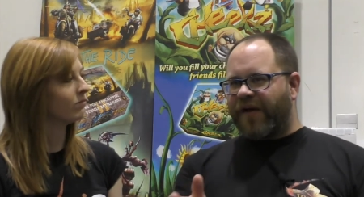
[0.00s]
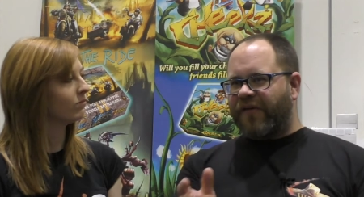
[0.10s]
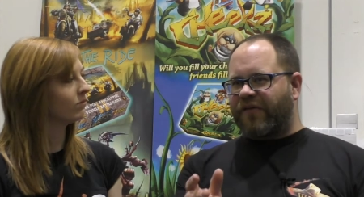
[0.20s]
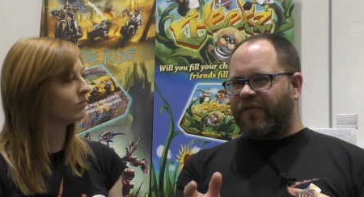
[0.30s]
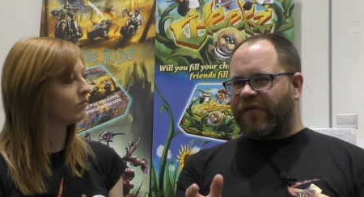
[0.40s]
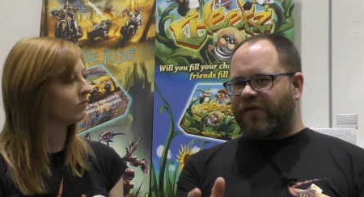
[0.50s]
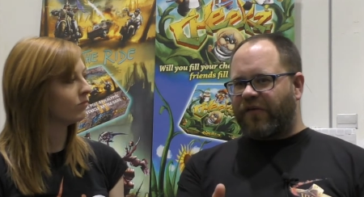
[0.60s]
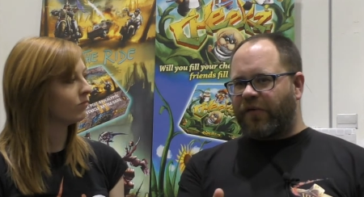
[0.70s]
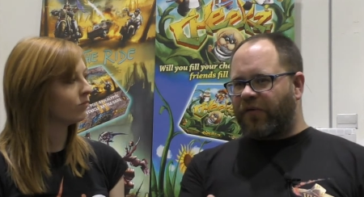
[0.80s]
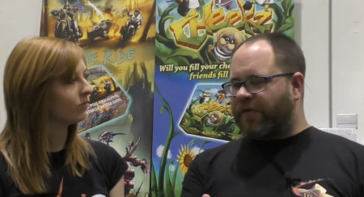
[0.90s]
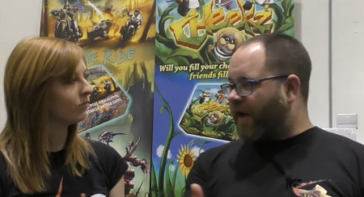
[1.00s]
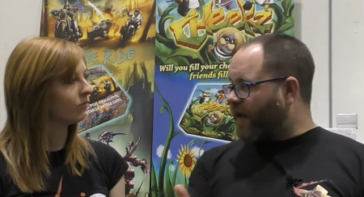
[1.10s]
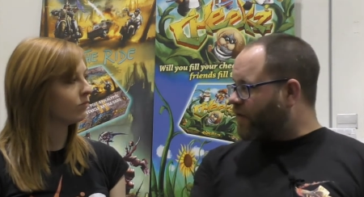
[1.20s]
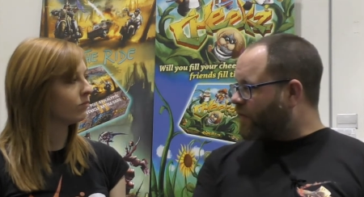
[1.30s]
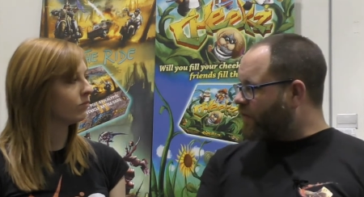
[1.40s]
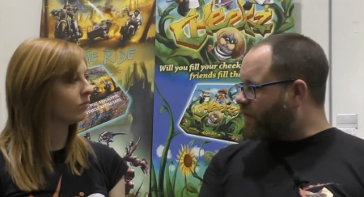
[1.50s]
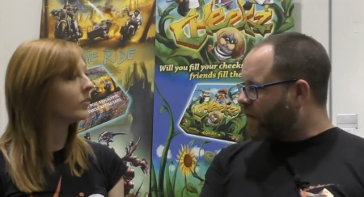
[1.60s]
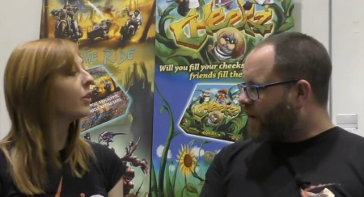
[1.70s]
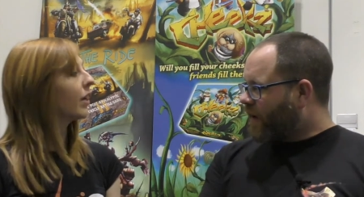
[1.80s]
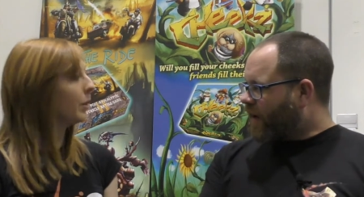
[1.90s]
Speaker 1: faction which is called the Hunters,
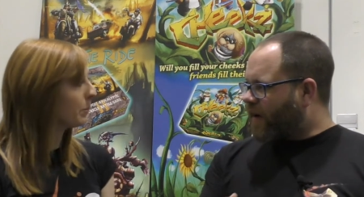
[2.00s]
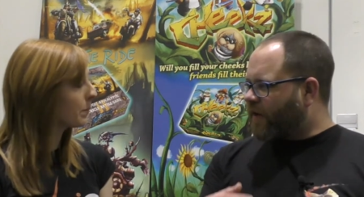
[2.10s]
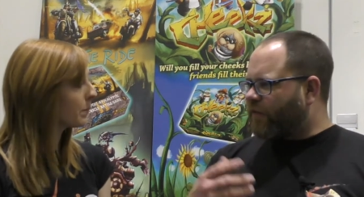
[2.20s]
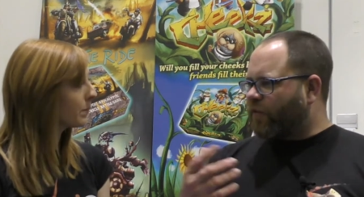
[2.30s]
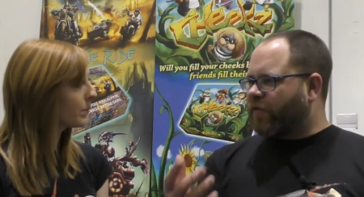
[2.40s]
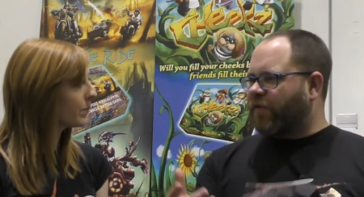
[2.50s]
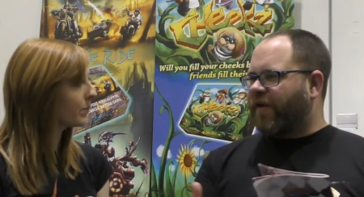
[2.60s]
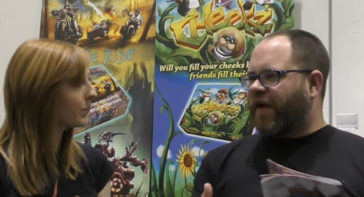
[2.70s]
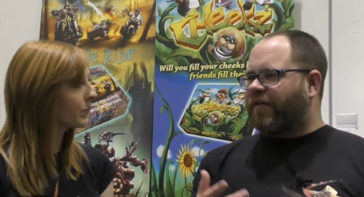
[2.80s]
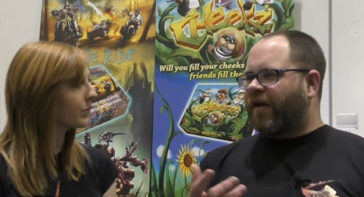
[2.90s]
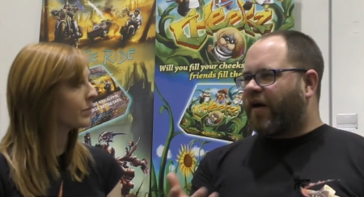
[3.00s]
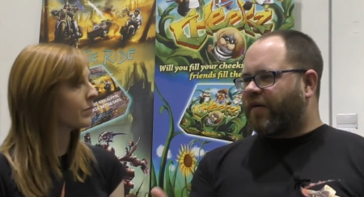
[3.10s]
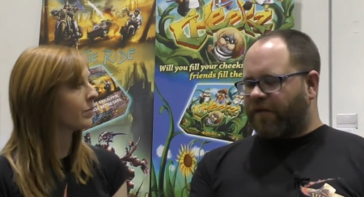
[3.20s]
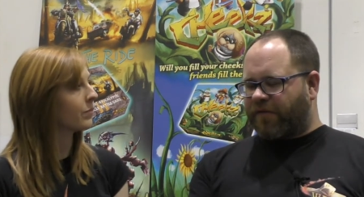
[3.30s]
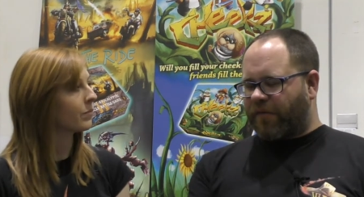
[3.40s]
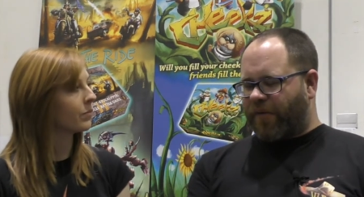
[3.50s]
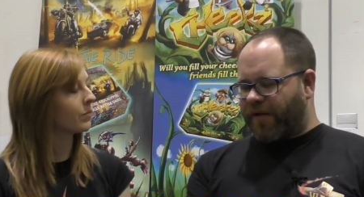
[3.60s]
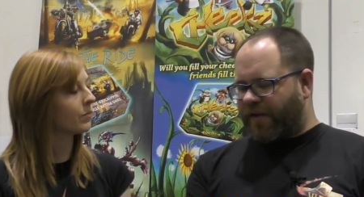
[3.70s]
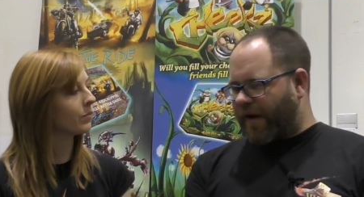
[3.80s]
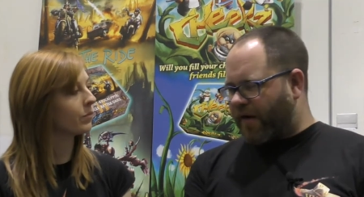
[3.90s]
okay. And it's all sort of like dark things. So one
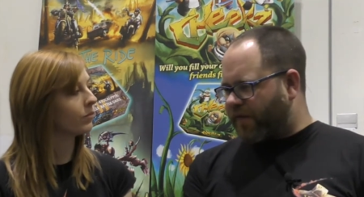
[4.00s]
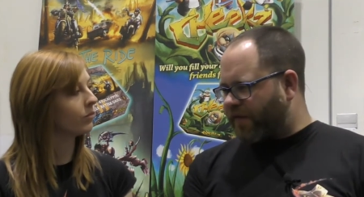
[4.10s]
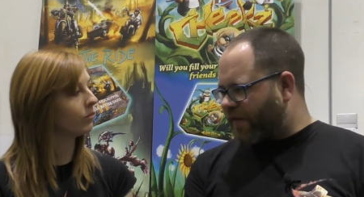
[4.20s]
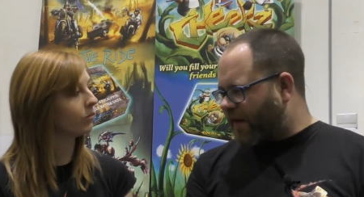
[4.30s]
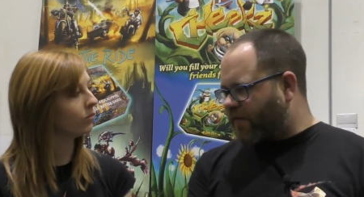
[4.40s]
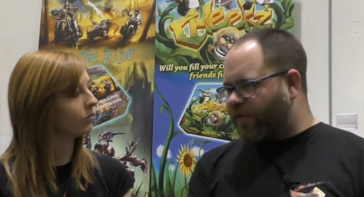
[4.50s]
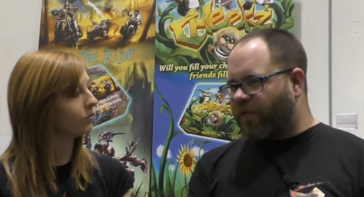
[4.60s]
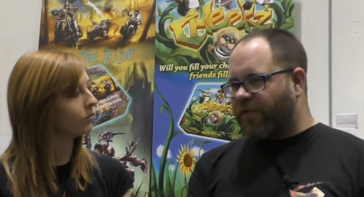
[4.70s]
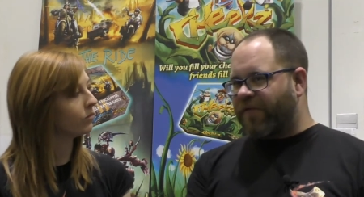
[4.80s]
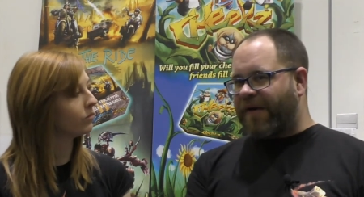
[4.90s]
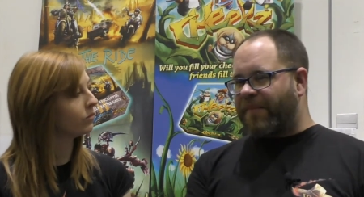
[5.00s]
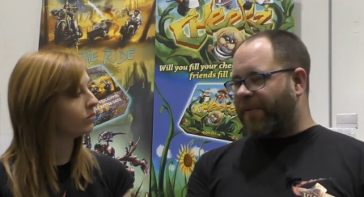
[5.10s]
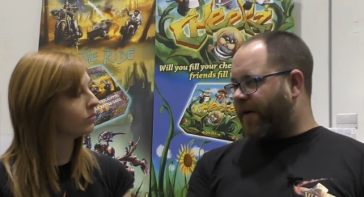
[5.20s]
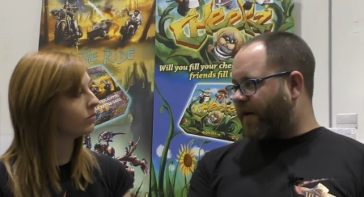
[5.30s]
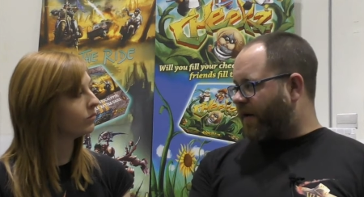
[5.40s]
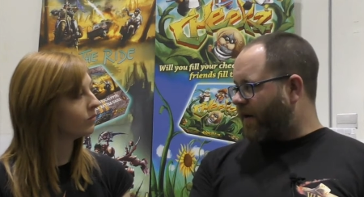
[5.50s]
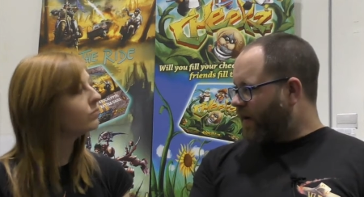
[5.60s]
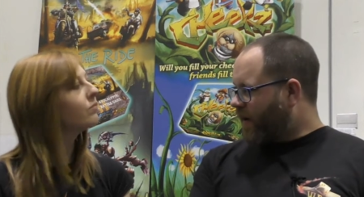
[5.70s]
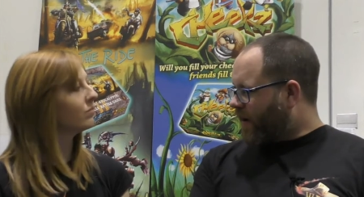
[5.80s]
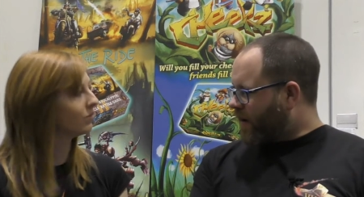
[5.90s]
of the characters in that is called the Vampire,
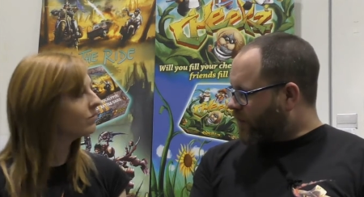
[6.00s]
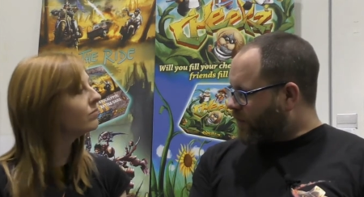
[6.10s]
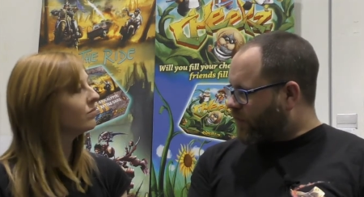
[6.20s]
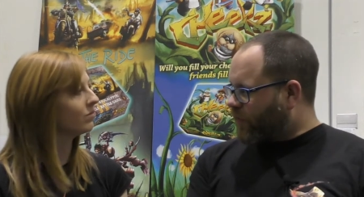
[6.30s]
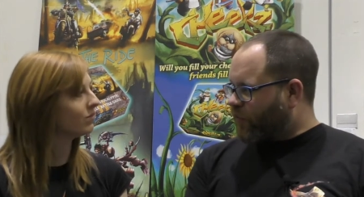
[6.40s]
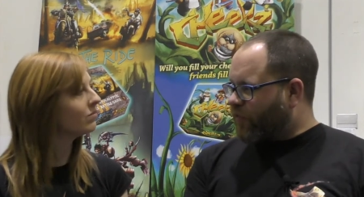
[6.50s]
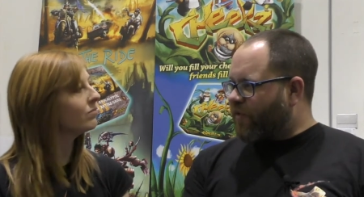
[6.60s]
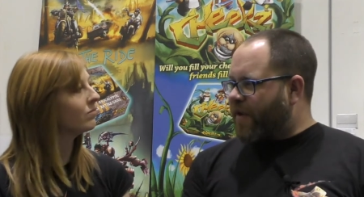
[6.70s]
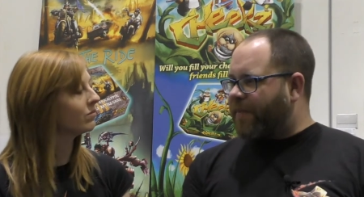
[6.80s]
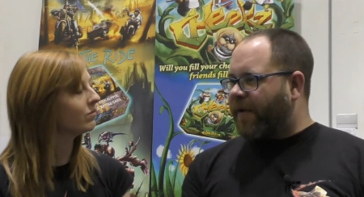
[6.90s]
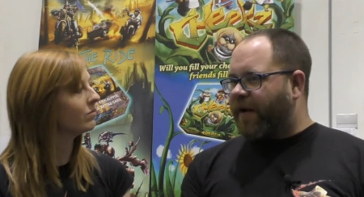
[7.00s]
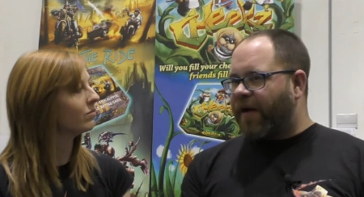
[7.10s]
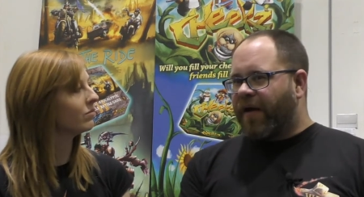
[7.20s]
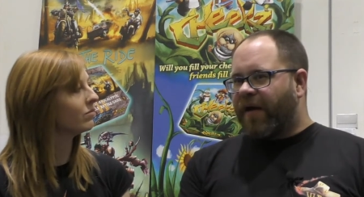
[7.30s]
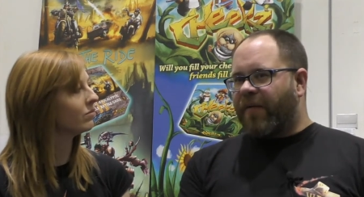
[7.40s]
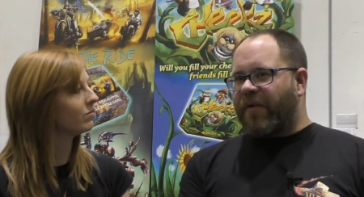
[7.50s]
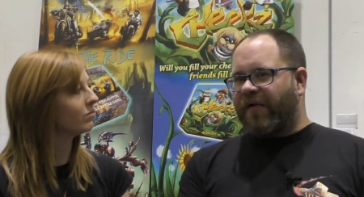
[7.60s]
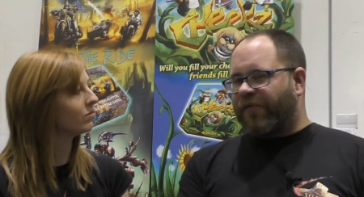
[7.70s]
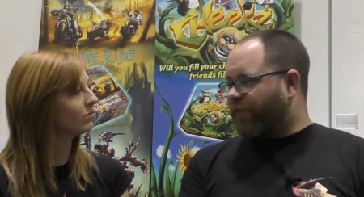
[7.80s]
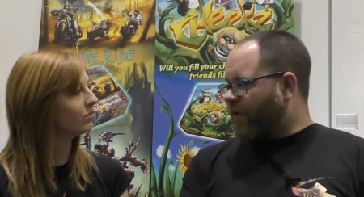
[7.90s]
another one's called the Reaper, and we
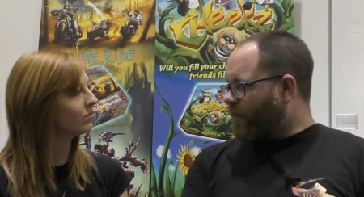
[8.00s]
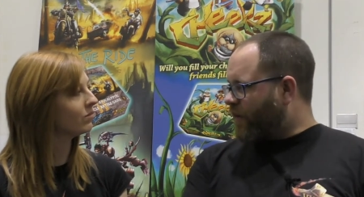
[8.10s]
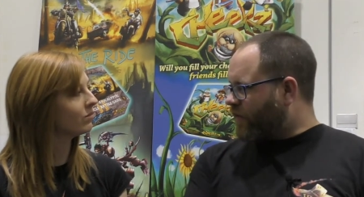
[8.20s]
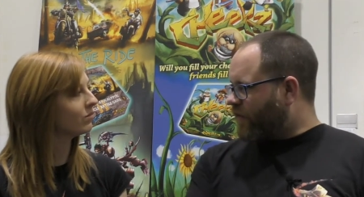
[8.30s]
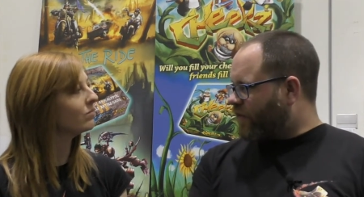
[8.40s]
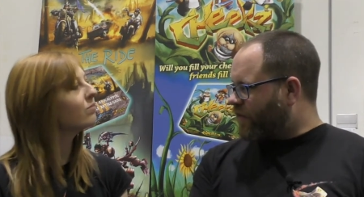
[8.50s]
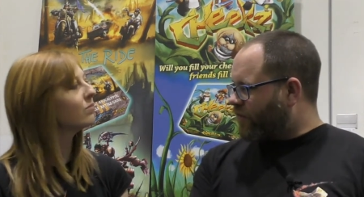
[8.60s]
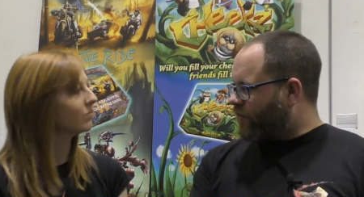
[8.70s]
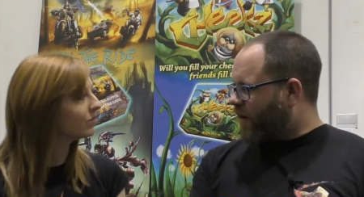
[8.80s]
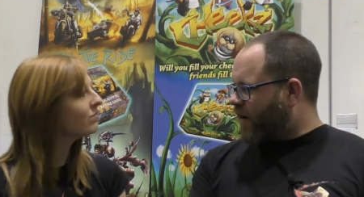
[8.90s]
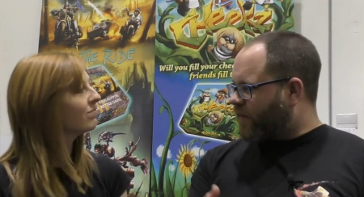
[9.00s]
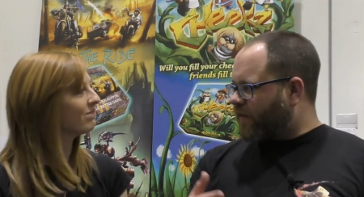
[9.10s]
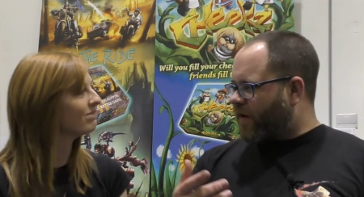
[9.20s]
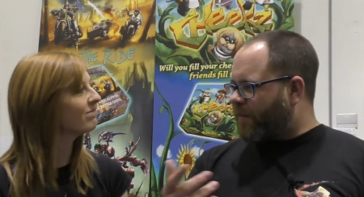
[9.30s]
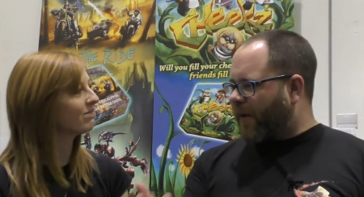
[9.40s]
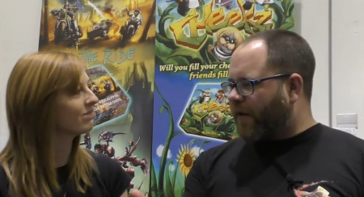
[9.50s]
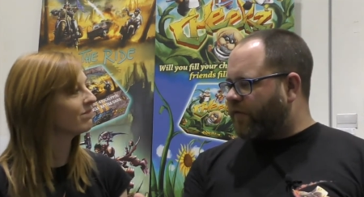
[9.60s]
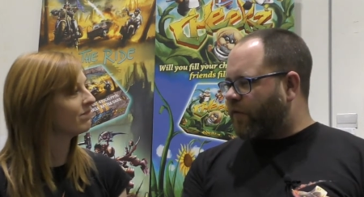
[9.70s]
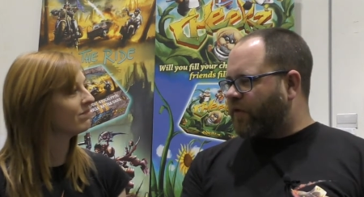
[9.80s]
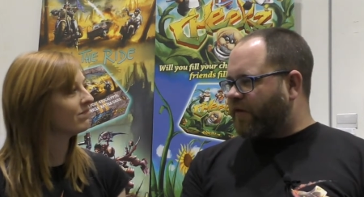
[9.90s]
have three witches that ride uh, bikes called